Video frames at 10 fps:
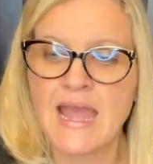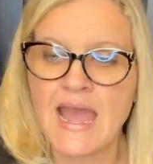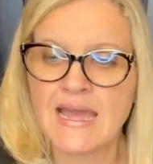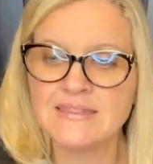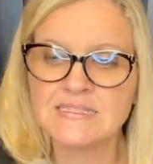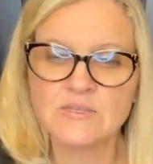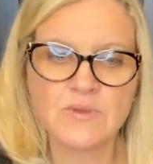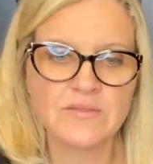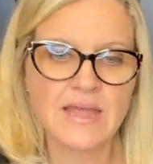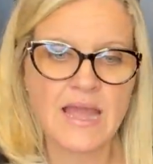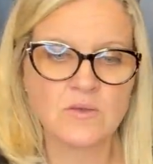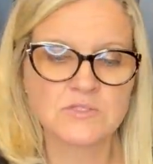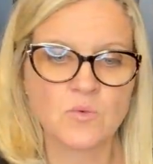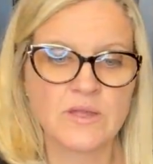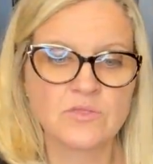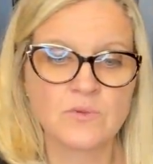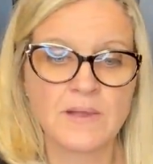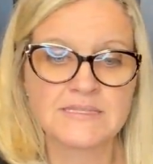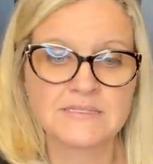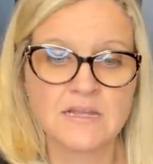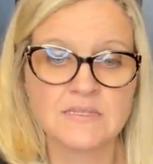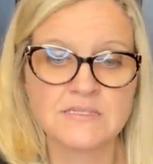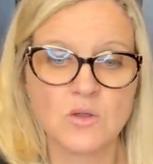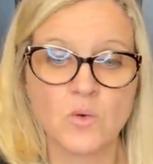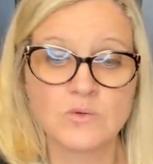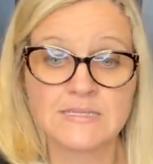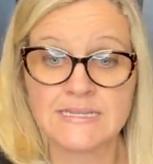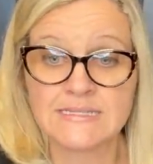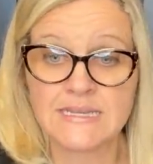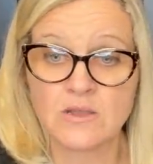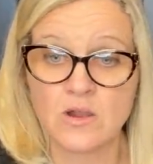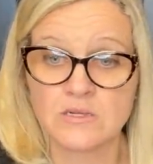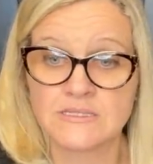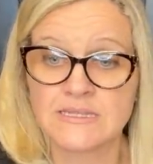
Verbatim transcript: Had this around the house going through my son's old Disney cars.